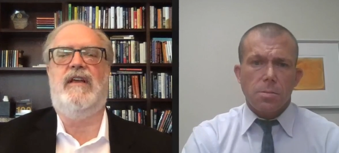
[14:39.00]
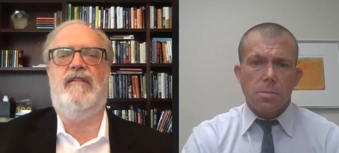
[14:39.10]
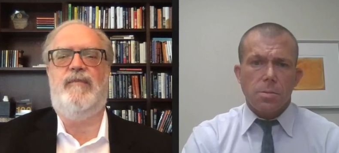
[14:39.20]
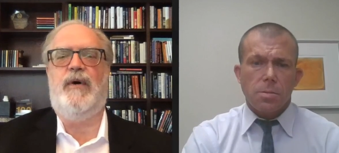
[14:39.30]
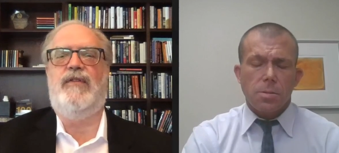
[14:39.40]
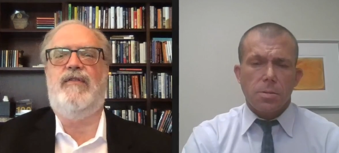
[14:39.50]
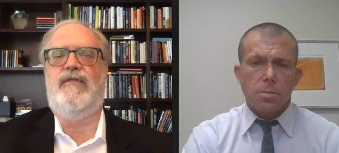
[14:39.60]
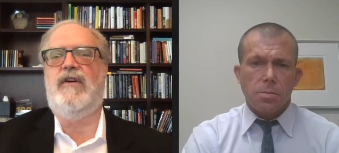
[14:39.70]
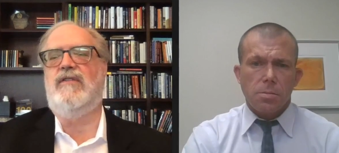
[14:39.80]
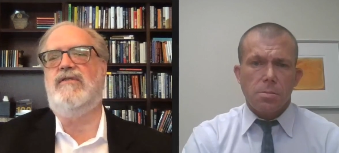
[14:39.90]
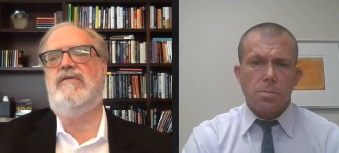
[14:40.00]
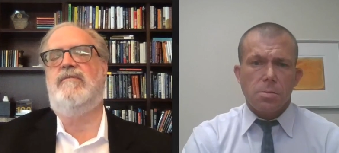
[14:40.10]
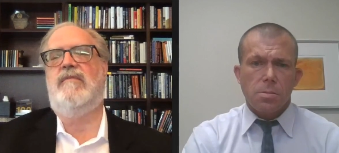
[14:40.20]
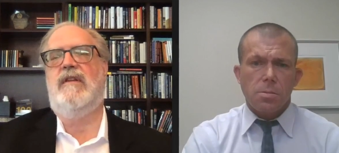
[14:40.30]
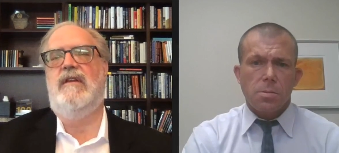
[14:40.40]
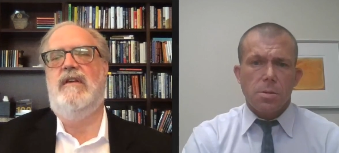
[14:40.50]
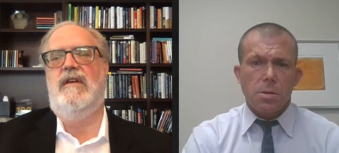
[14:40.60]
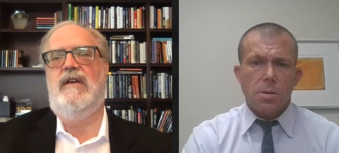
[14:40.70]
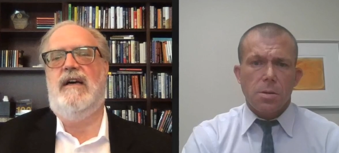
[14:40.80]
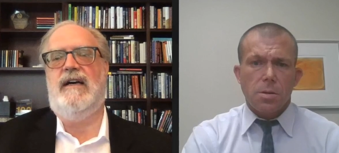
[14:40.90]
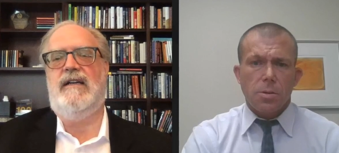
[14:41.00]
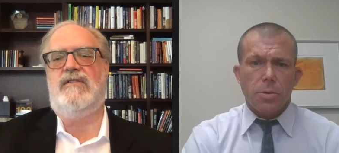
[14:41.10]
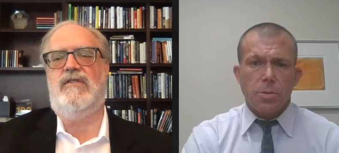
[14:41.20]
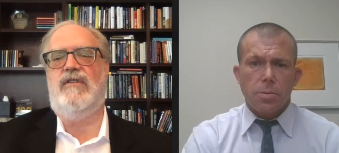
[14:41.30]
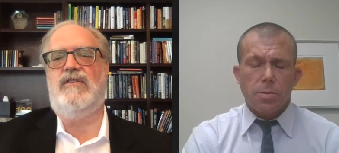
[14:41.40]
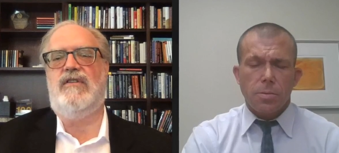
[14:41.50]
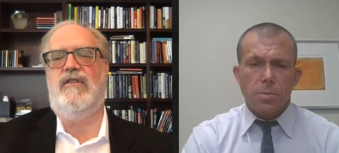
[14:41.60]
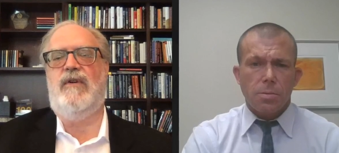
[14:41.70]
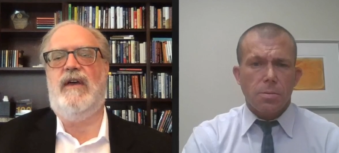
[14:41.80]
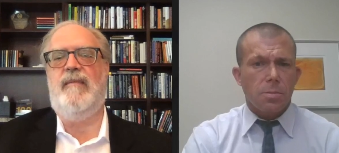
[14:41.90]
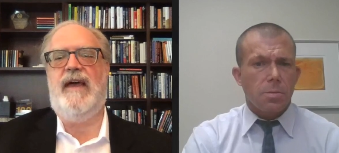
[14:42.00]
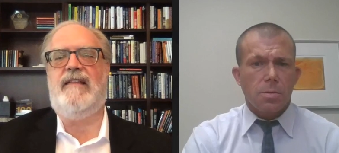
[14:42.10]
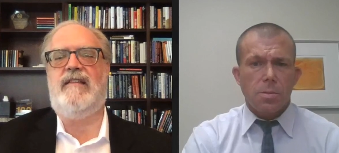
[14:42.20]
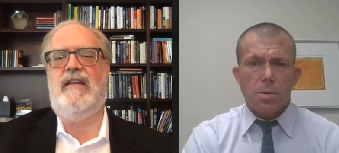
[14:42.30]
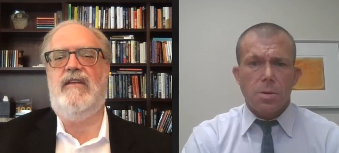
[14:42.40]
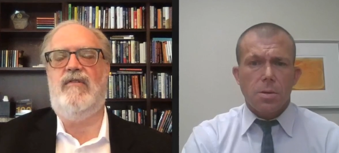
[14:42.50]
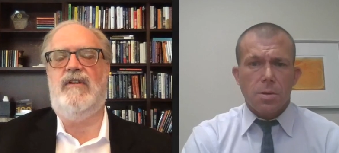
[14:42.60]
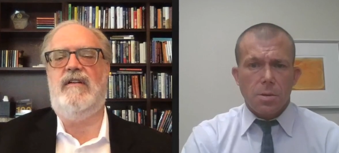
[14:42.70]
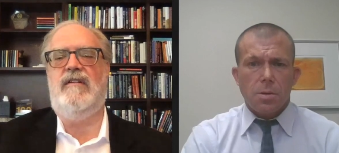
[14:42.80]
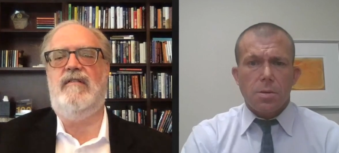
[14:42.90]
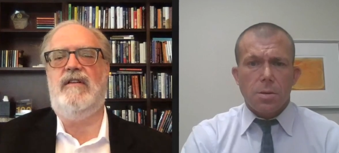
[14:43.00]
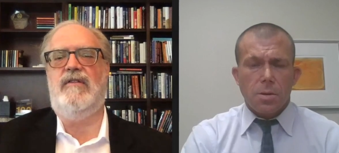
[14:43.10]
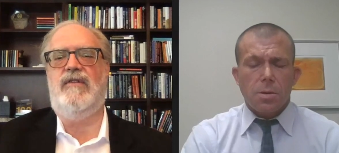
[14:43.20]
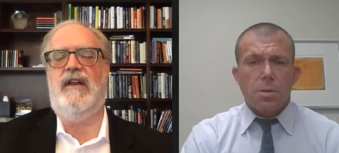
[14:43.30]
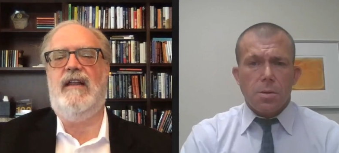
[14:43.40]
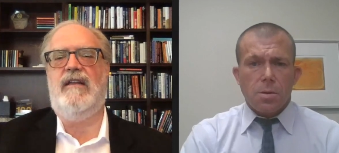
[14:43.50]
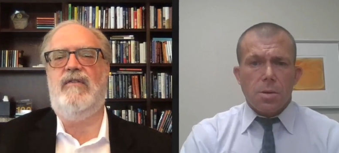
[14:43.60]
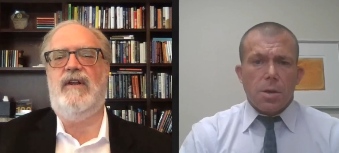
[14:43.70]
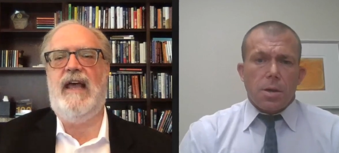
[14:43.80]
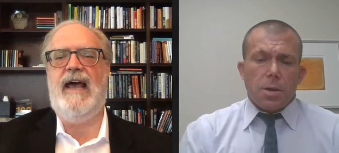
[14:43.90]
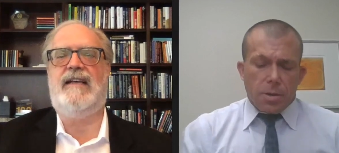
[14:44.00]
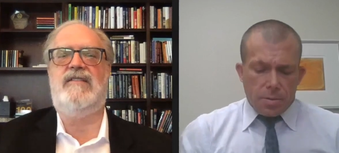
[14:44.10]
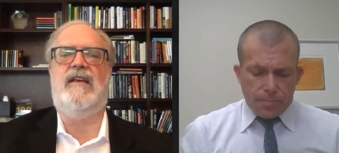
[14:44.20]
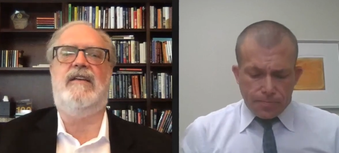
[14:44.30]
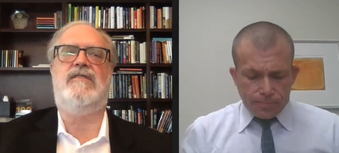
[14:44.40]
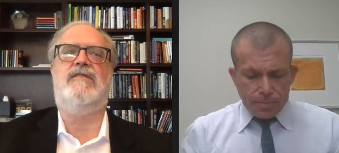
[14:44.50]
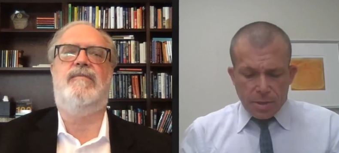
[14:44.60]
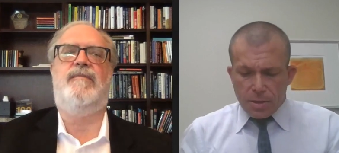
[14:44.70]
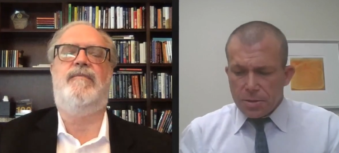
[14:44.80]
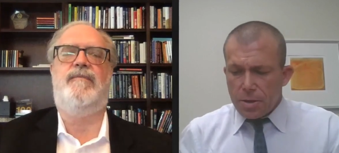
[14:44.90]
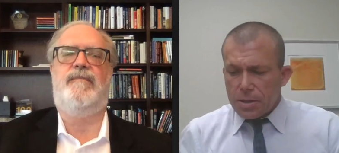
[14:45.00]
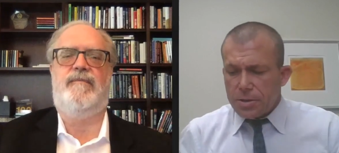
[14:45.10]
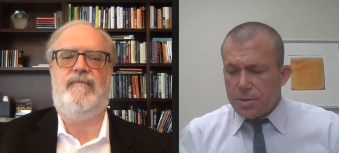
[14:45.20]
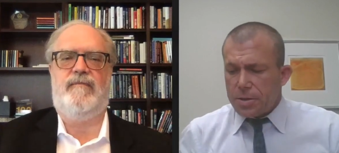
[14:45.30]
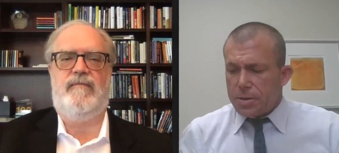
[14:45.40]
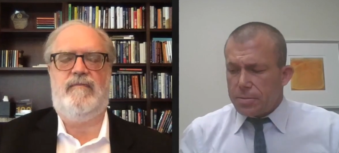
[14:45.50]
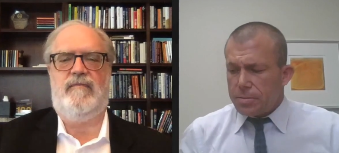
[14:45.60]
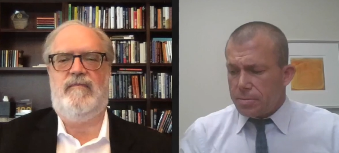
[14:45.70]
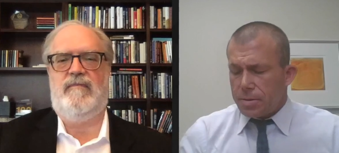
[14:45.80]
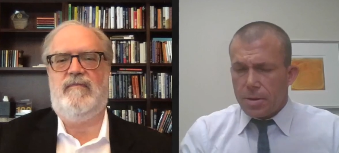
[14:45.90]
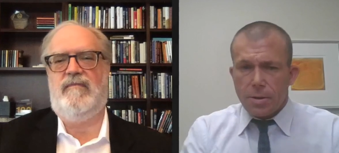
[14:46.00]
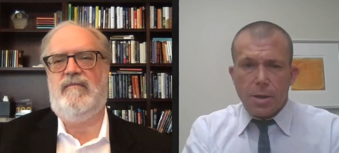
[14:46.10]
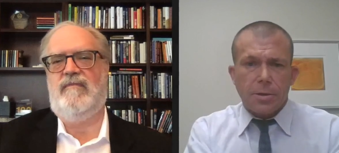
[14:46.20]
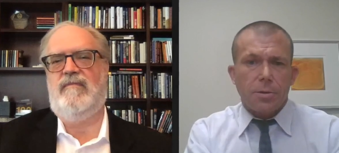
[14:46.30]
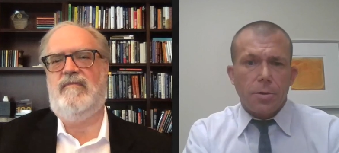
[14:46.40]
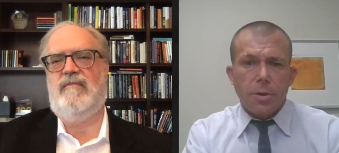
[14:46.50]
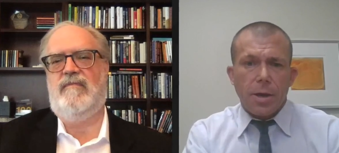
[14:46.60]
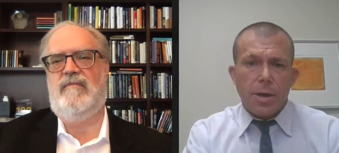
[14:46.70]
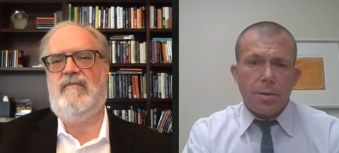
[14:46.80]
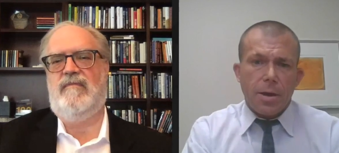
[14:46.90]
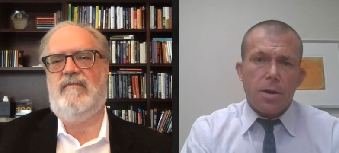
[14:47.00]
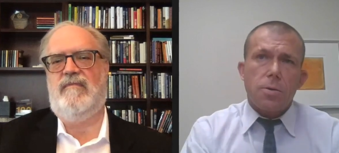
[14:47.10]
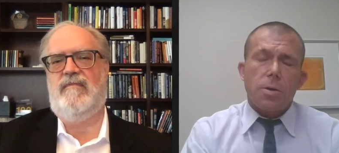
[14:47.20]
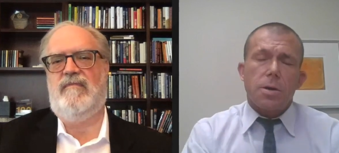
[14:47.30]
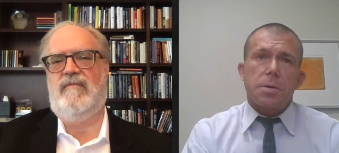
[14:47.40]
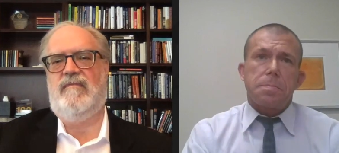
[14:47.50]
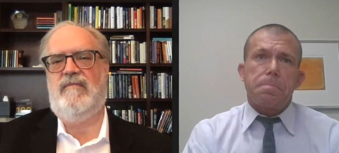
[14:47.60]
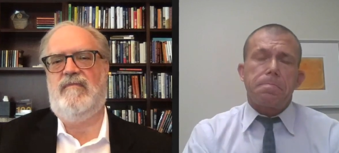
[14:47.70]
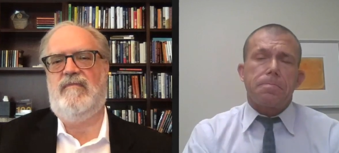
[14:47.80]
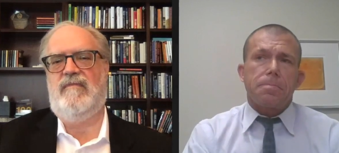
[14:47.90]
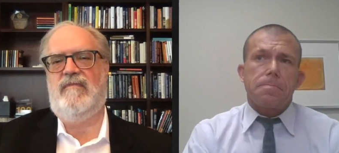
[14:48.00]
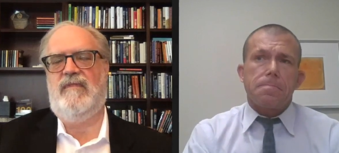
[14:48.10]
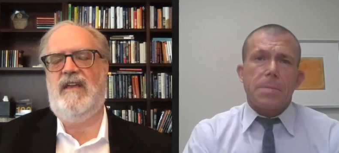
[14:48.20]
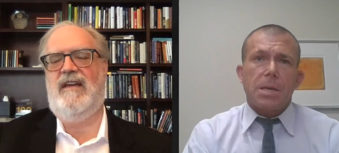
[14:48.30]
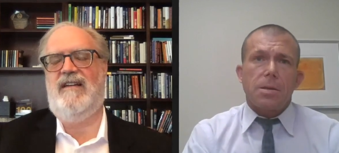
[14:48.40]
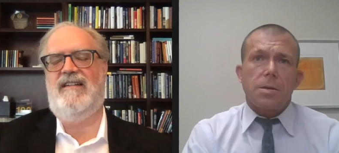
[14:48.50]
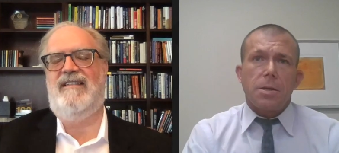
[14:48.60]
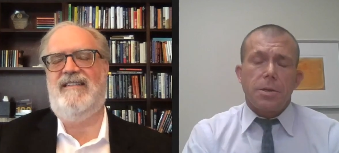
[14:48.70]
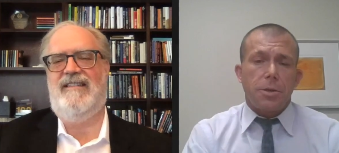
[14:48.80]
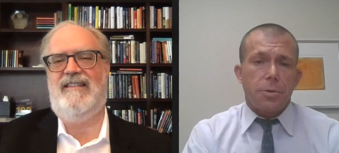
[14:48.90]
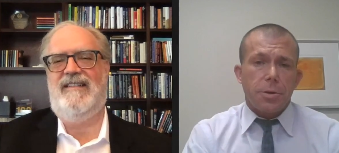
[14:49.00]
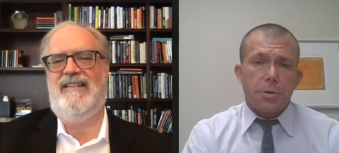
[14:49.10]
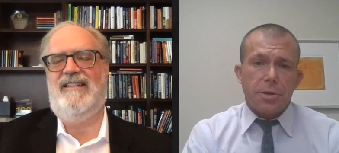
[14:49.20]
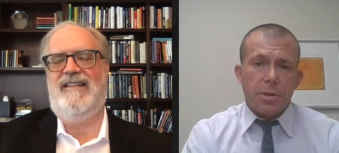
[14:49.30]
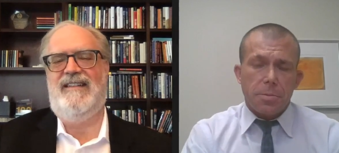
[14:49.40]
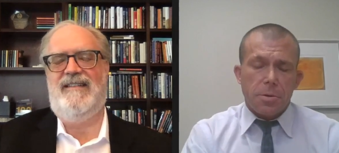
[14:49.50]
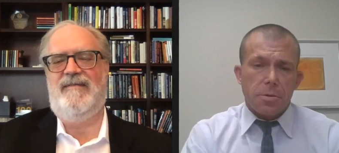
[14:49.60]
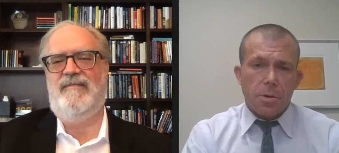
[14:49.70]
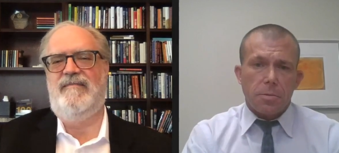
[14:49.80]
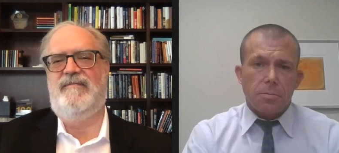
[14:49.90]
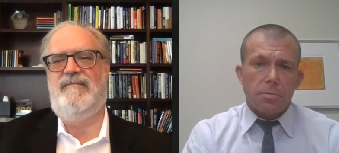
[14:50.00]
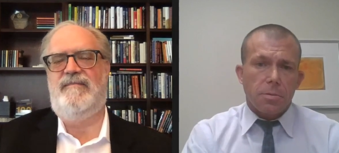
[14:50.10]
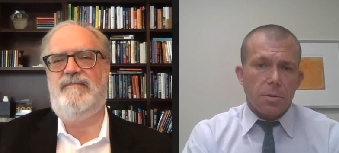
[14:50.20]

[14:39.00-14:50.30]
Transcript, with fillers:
Speaker 1: of both of those. Uh, so those are the way, Matt, that you would you would you would access.
Speaker 2: That's a lot to a lot to look at. How um, you and your team are, are